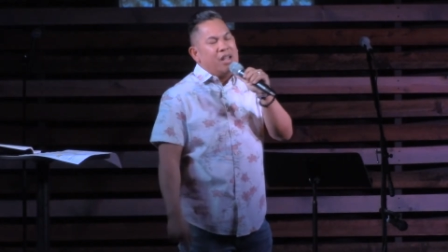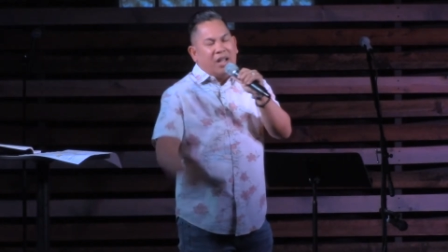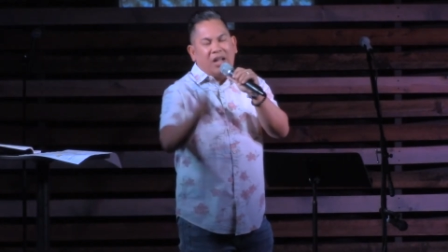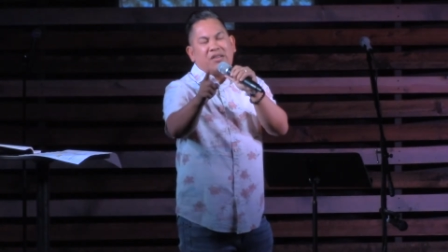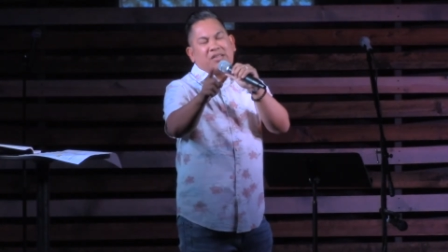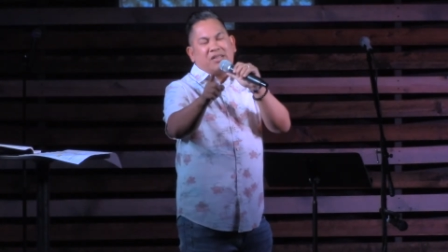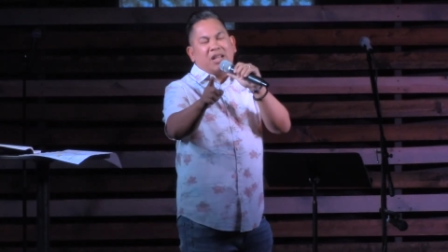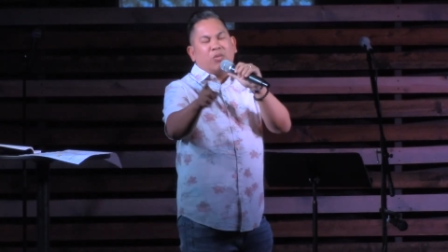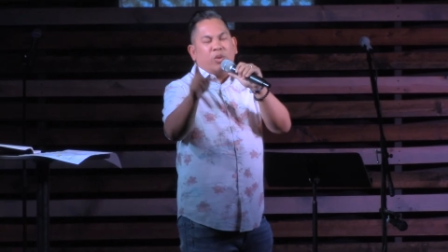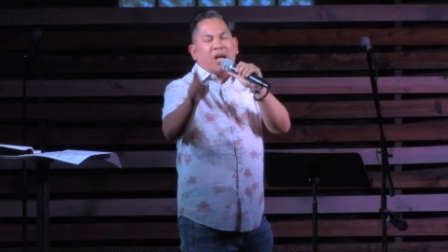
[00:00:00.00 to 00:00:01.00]
And here's the
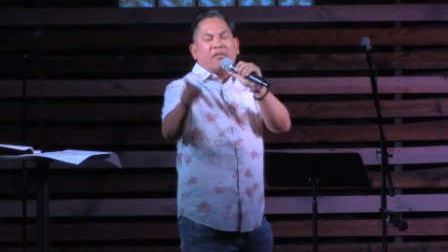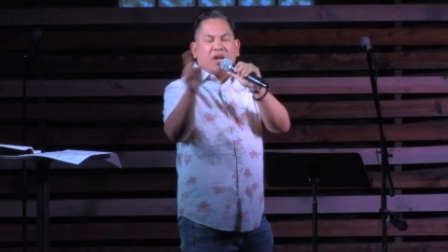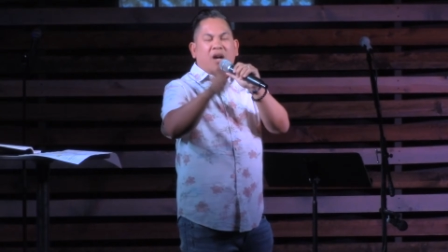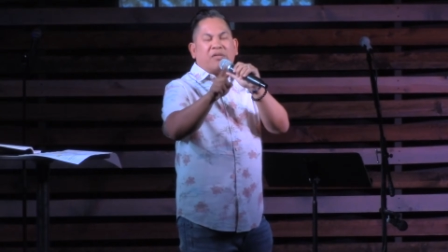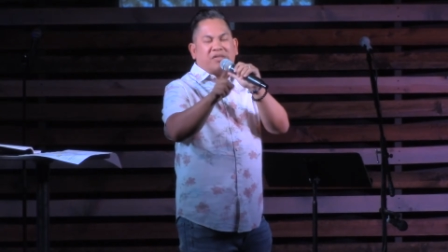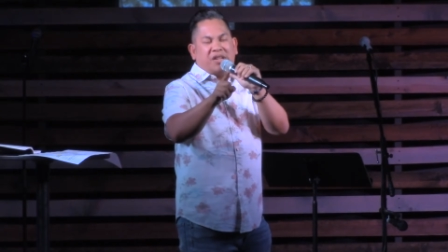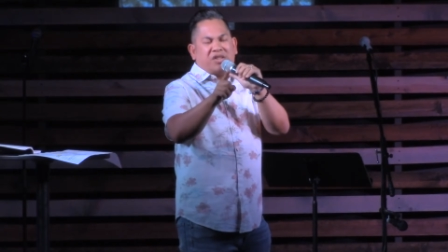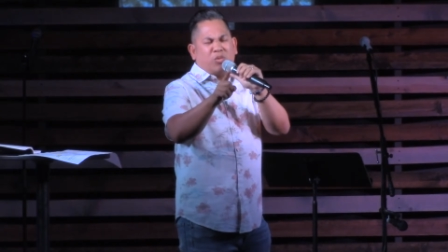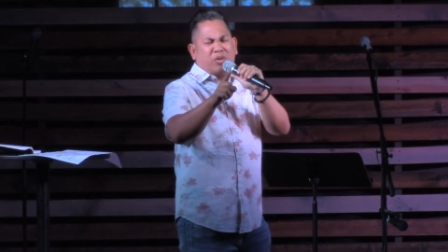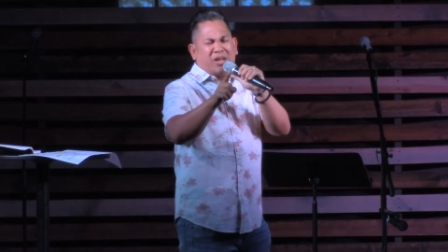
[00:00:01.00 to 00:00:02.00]
thing when you have a
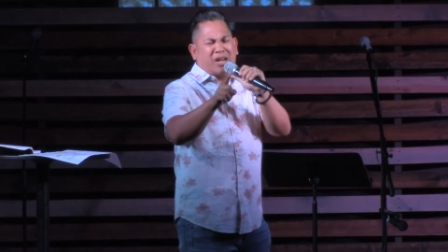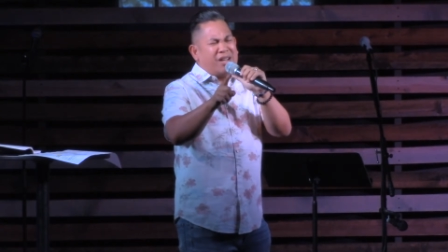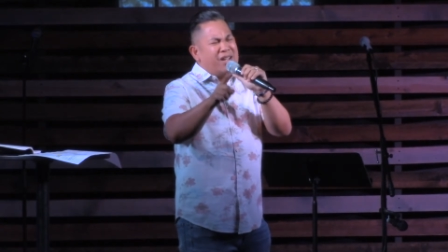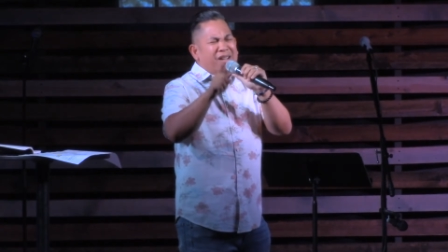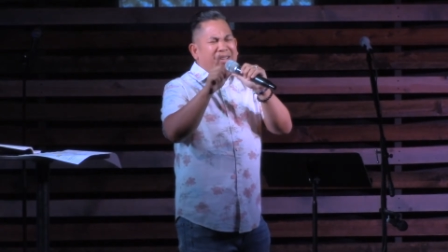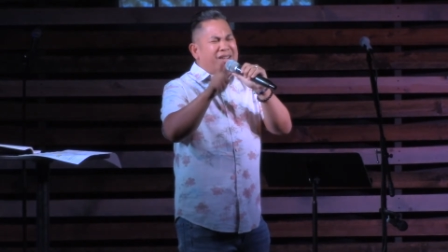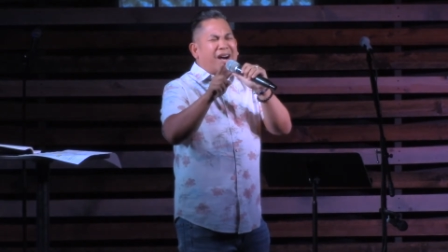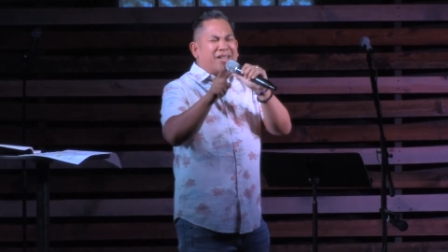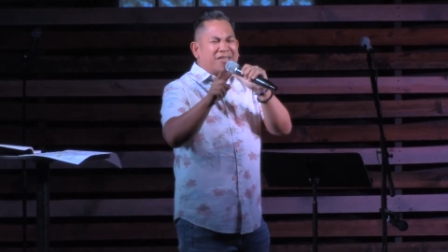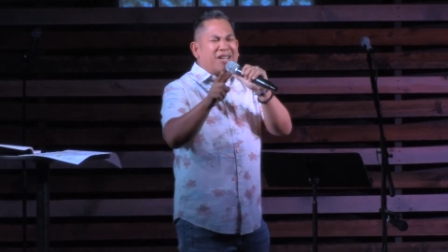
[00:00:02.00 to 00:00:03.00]
conversation with God,
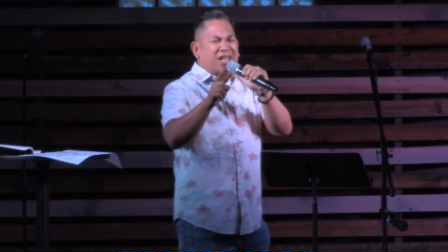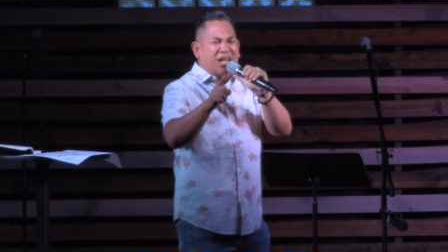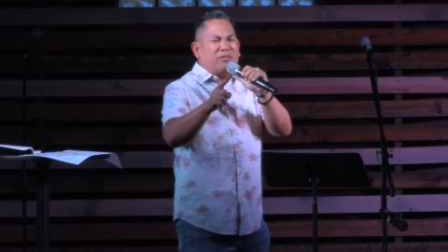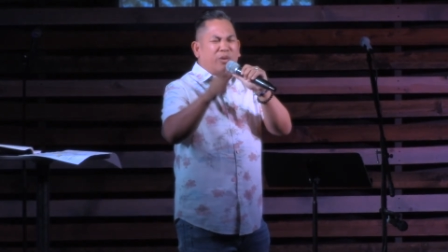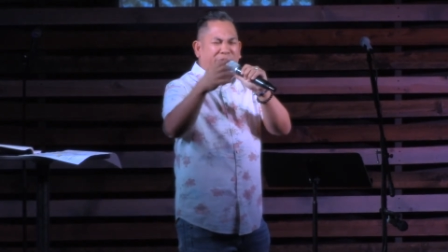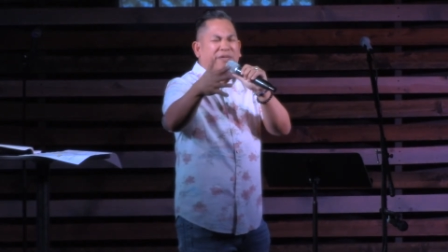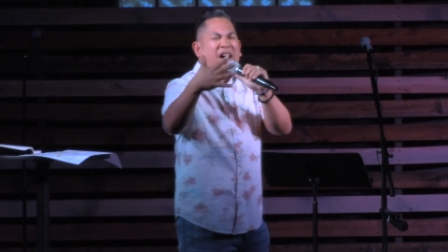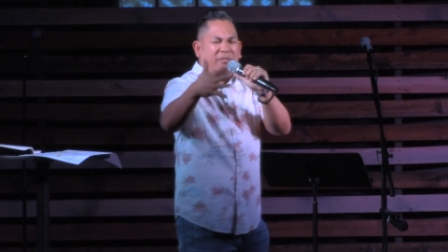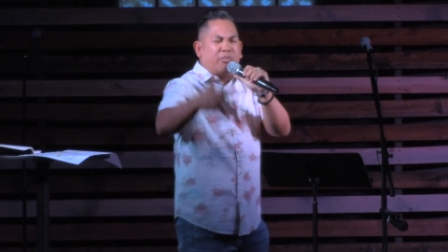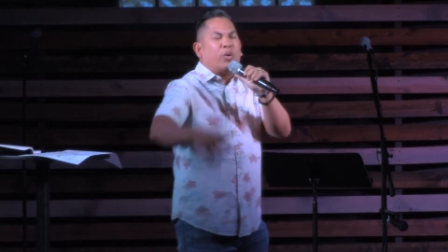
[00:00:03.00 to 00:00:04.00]
God does not give you
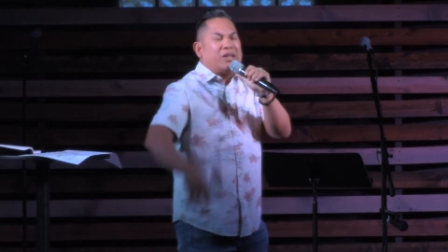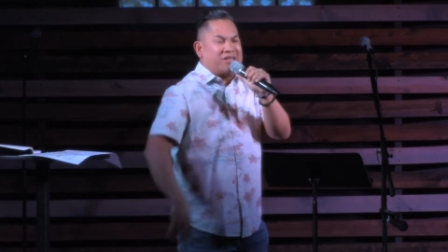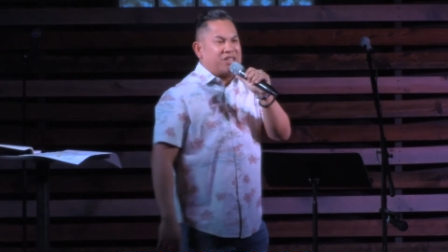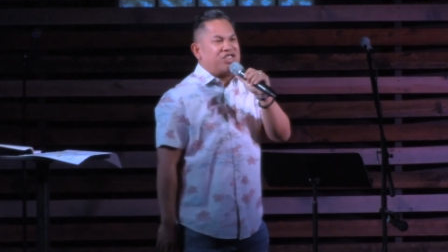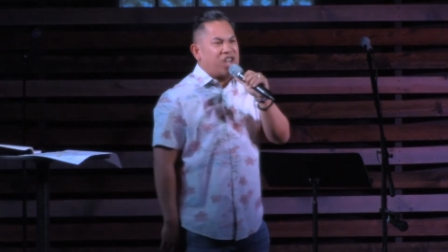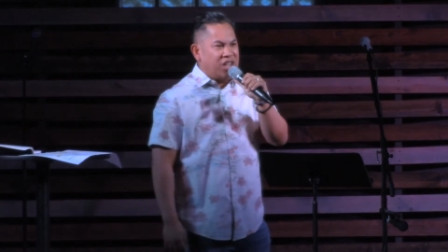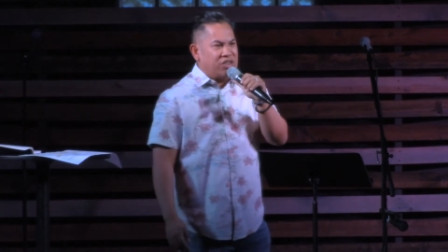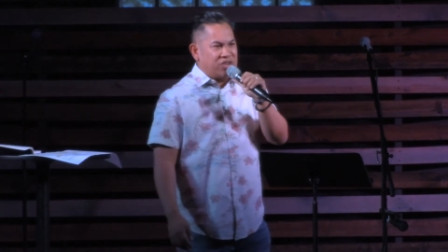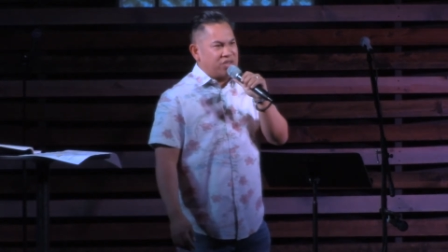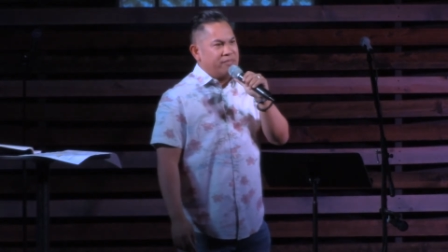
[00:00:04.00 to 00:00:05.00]
five points to
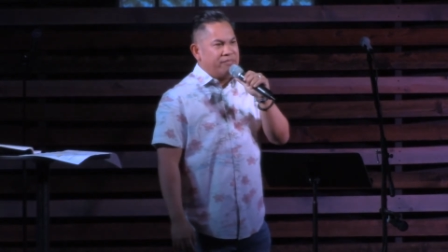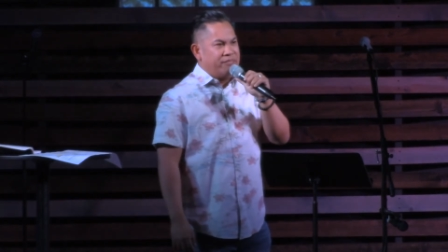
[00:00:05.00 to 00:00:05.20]
change.